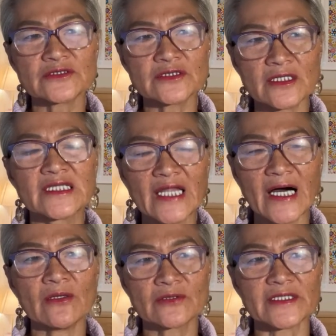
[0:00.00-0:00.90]

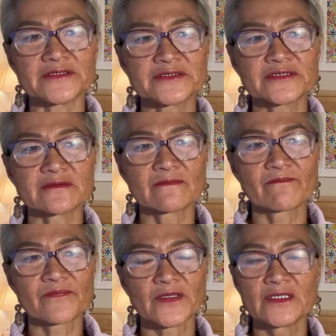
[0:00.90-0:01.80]
allow it,
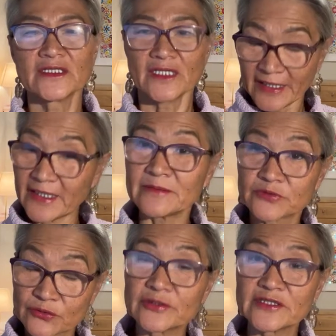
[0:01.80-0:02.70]
I am
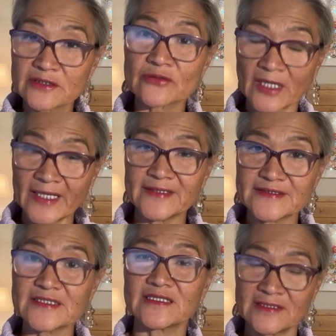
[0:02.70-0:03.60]
doing the right
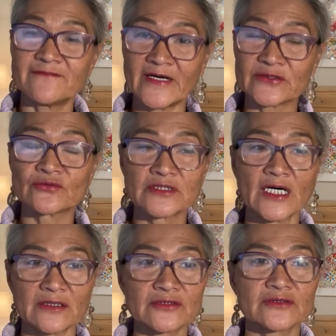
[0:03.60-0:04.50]
thing if I do
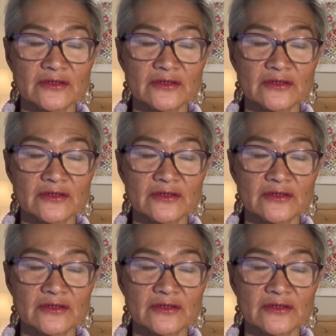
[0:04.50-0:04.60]
not